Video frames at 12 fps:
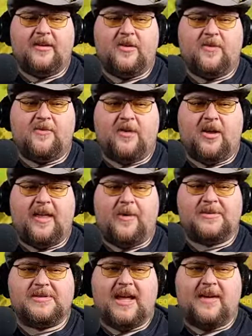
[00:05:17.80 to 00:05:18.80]
Overall, that
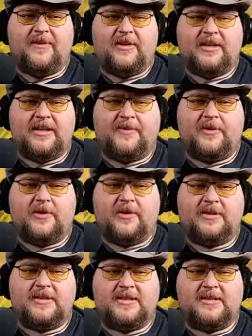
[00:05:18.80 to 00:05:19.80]
was not a very difficult